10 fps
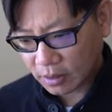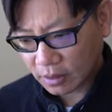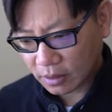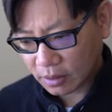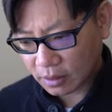
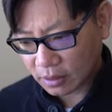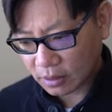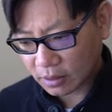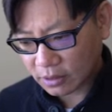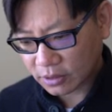
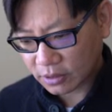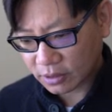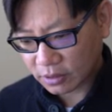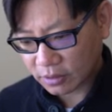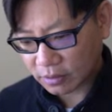Let's
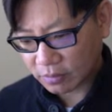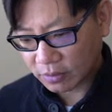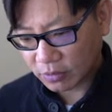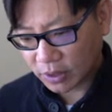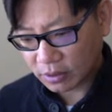see.
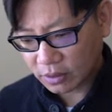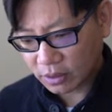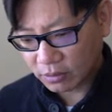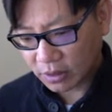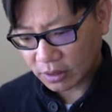Well, you
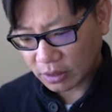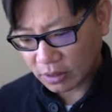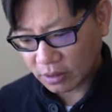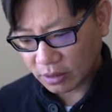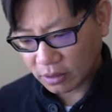know what?
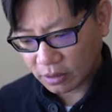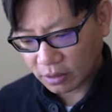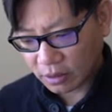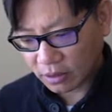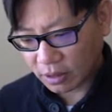
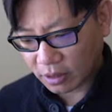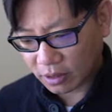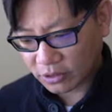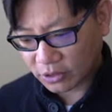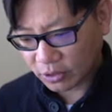There
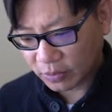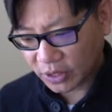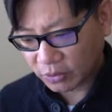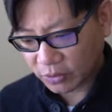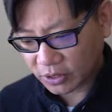are so
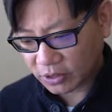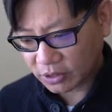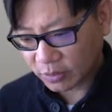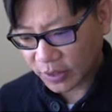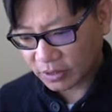many
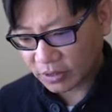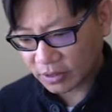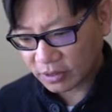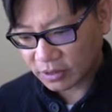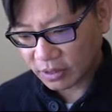questions about
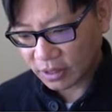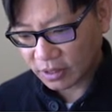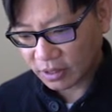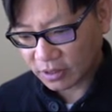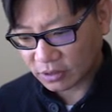this.
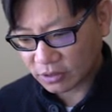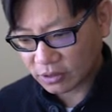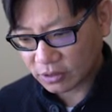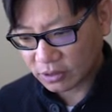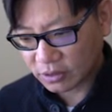It is
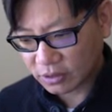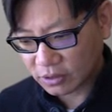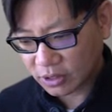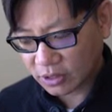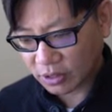
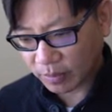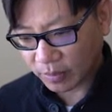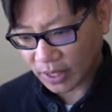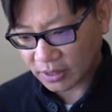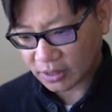just
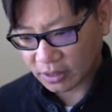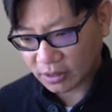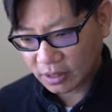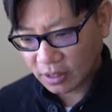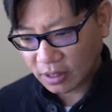
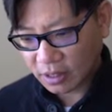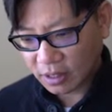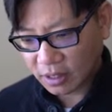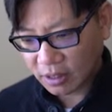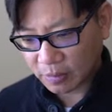amazing.
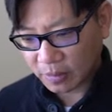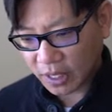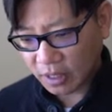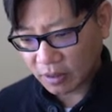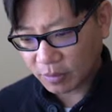
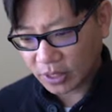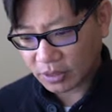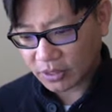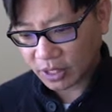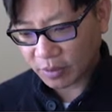I am on
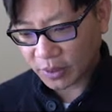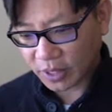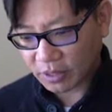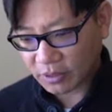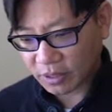the second
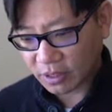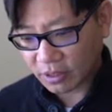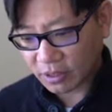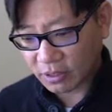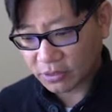page, and there
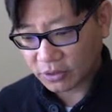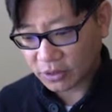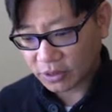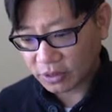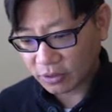are
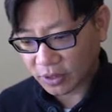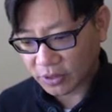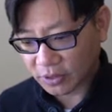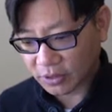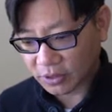160
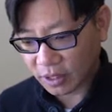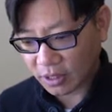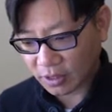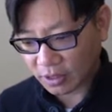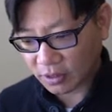questions
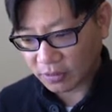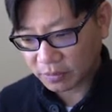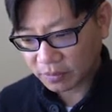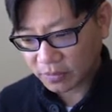on here.